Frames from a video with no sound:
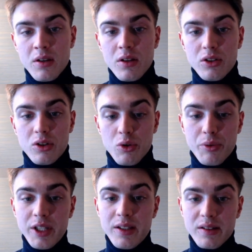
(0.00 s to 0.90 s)
So
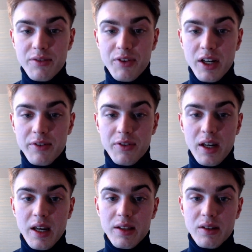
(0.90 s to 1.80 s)
queen takes d5,
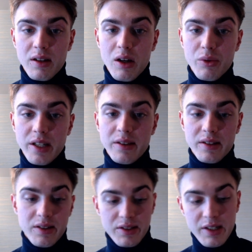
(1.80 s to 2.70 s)
and now knight
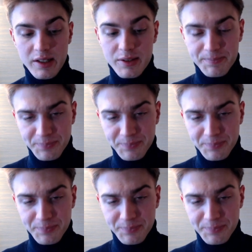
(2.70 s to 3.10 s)
takes e6.